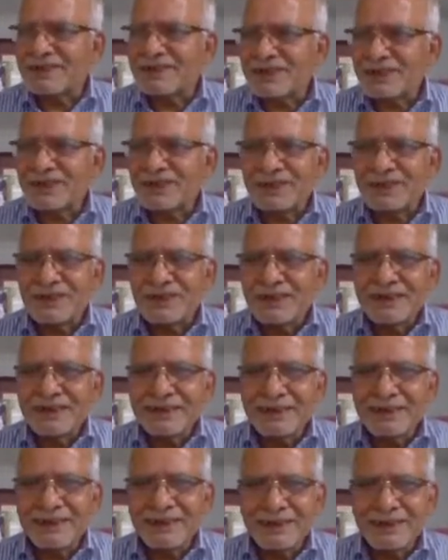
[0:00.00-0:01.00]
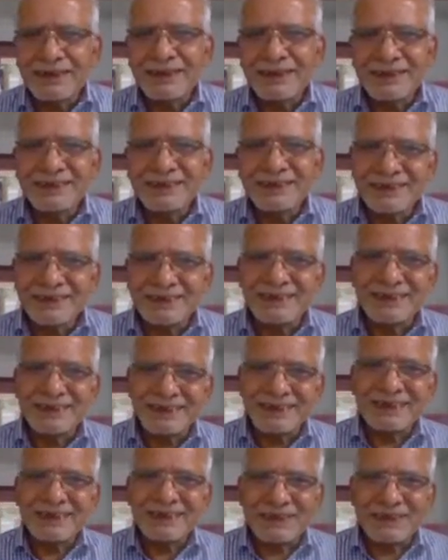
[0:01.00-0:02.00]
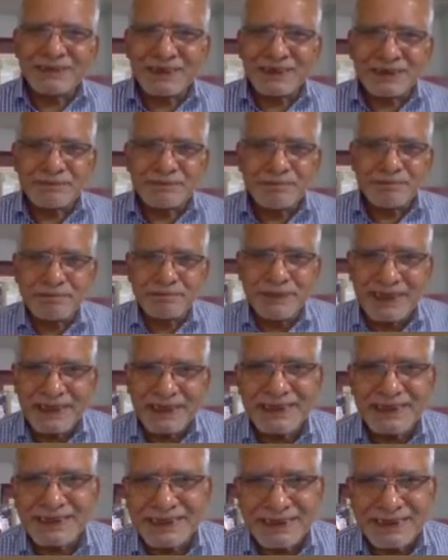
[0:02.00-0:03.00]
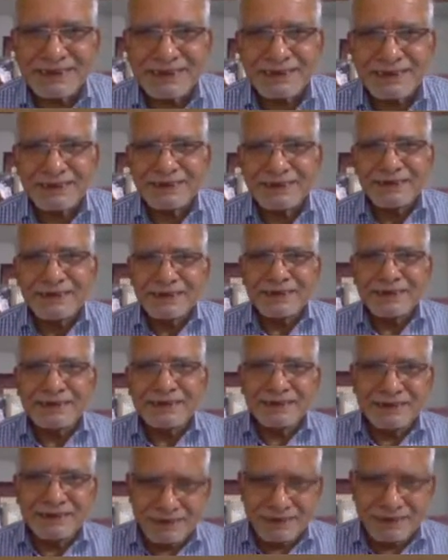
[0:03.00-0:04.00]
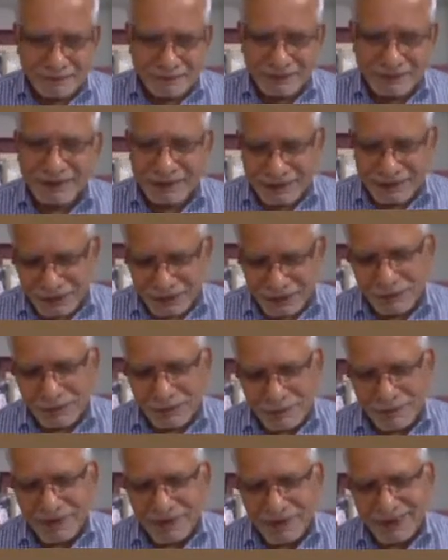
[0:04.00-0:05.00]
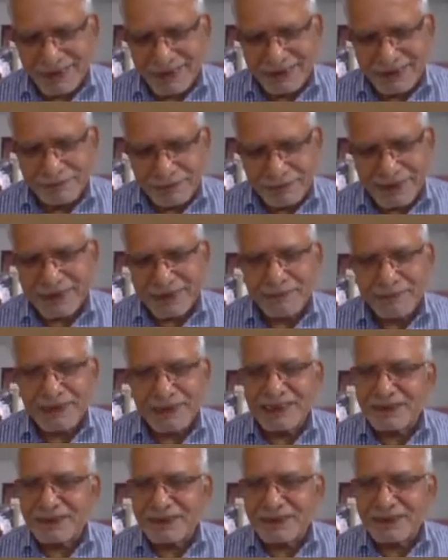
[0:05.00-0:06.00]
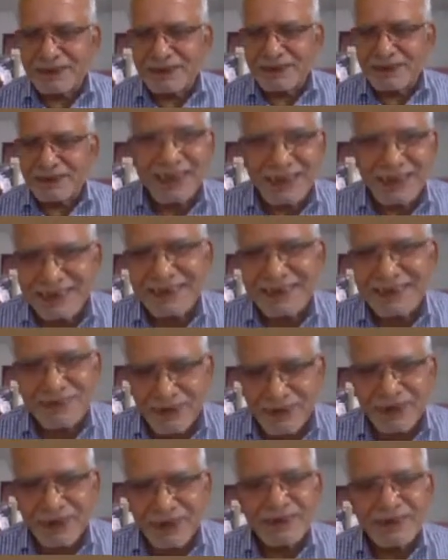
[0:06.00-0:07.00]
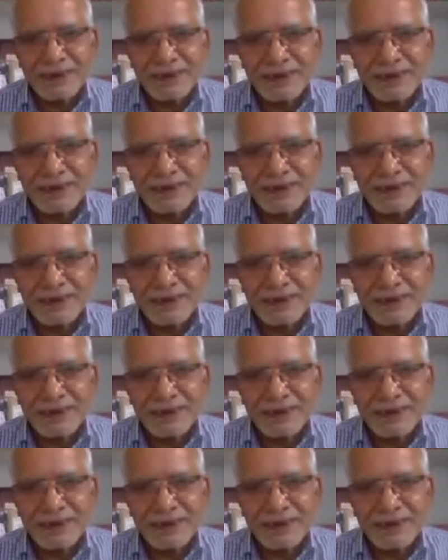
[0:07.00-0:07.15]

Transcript: So they really didn't think that it was a peace, uh, uh, Nobel Prize in peace, but it was not Gandhi's fault.